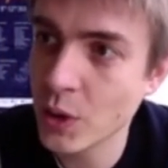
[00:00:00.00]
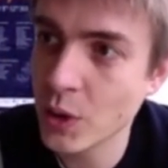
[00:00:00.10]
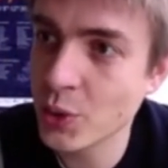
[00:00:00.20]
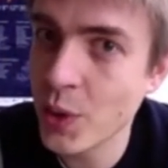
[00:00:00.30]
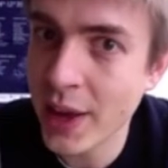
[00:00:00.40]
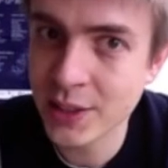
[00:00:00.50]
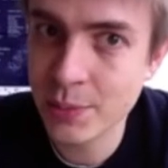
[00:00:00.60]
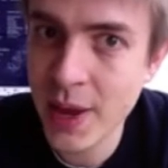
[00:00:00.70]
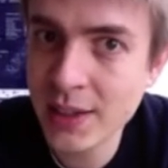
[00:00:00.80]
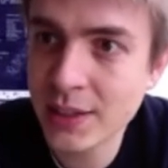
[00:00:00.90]
what you
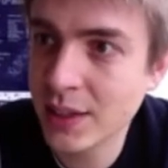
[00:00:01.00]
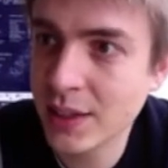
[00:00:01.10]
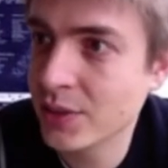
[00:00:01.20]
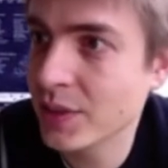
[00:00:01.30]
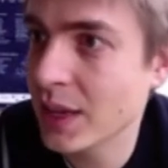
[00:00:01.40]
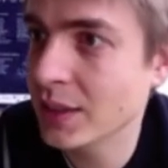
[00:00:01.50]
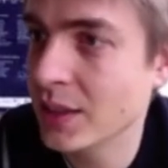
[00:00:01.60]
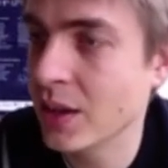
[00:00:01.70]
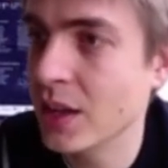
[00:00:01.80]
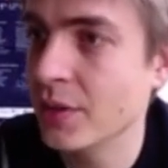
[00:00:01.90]
expect is that
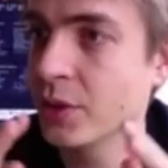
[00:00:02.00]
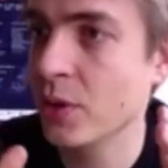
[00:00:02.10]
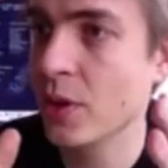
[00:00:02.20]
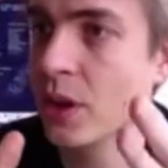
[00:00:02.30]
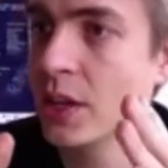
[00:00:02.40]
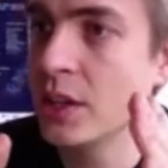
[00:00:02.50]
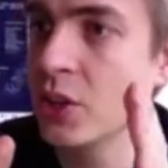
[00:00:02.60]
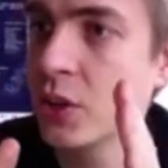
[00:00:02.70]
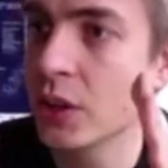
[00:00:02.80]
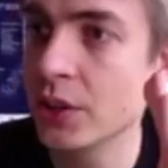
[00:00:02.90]
if your
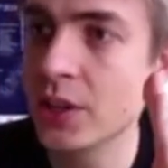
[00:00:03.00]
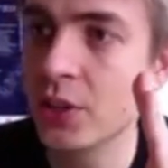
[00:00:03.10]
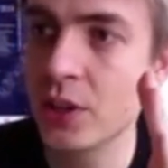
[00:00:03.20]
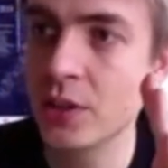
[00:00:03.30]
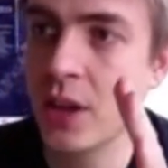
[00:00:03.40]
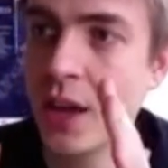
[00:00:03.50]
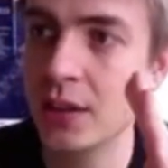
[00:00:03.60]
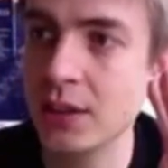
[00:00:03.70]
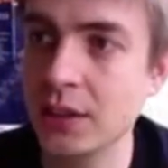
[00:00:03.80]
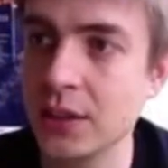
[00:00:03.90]
initial condition
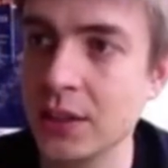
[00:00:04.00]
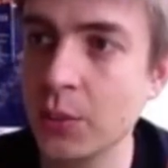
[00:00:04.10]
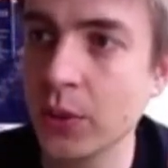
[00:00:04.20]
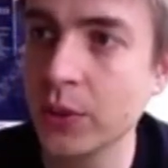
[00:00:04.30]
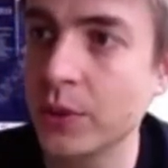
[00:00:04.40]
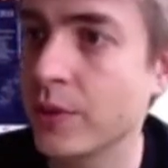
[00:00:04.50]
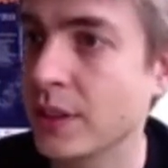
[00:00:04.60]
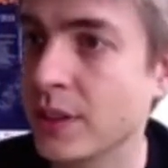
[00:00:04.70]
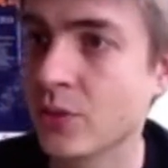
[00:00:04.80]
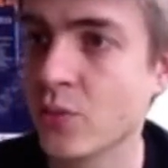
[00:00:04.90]
has its support
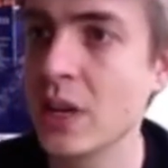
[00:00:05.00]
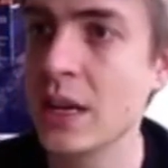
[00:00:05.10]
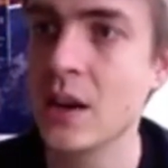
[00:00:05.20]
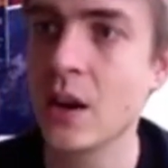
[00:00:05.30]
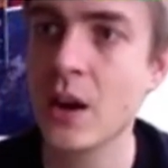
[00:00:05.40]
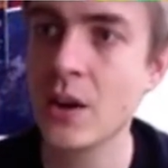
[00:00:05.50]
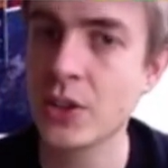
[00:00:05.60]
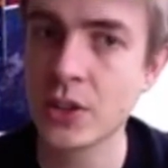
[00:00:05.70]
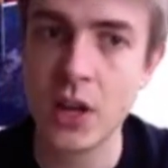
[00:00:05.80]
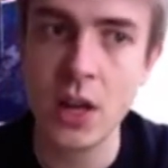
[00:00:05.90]
that is really
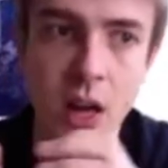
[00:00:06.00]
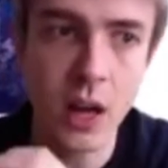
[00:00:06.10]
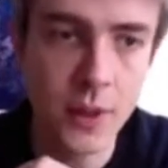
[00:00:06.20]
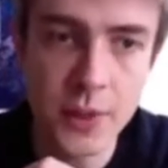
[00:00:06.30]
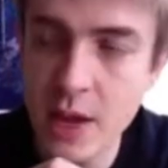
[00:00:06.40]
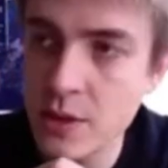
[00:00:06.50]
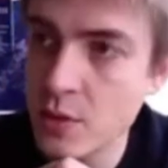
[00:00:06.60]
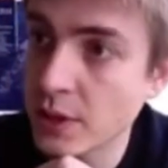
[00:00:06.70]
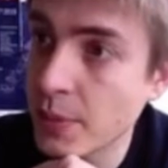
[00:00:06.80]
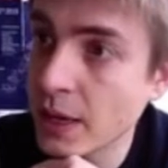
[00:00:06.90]
large, then
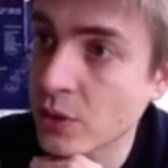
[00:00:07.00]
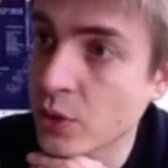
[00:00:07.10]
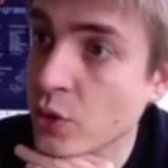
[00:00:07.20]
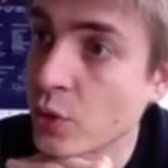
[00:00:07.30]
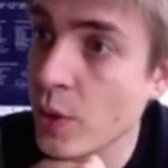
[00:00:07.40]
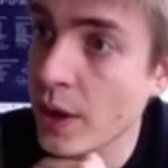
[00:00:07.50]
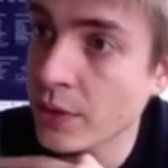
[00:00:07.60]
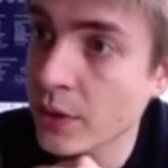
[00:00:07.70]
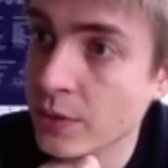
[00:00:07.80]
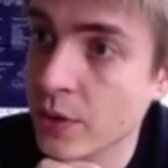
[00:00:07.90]
you expect to
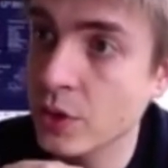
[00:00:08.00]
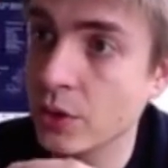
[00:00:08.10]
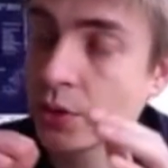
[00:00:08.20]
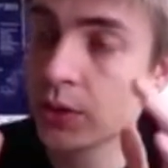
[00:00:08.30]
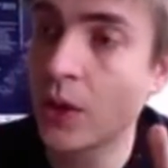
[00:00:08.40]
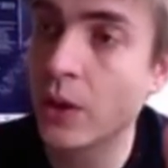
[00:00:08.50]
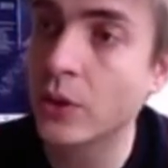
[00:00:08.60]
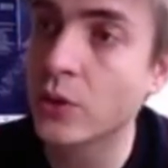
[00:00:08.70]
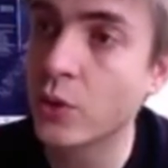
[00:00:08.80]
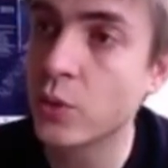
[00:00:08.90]
have convergence
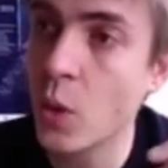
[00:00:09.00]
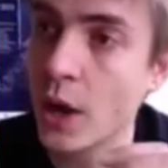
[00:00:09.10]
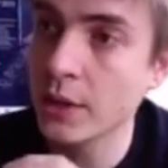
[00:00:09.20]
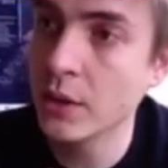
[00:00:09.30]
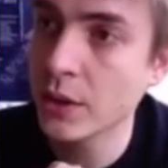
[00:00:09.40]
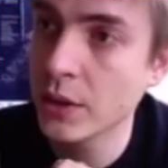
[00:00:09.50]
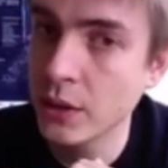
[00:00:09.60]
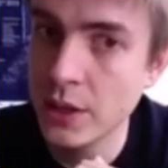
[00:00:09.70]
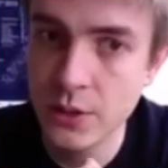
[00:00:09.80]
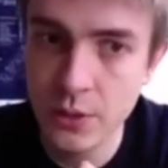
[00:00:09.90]
to 1
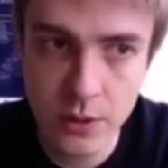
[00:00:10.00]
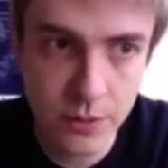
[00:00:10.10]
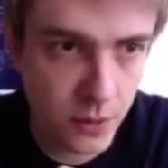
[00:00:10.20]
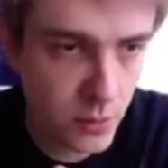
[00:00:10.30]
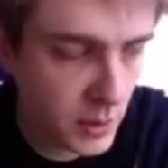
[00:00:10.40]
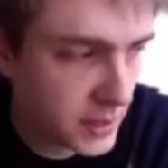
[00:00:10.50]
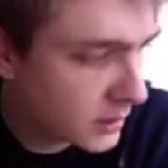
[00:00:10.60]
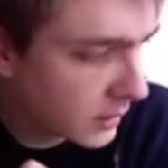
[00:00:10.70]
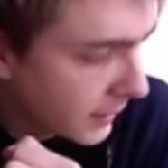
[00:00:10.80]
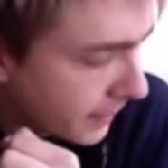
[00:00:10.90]
locally
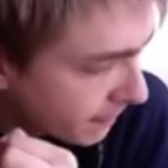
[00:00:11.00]
uniformly.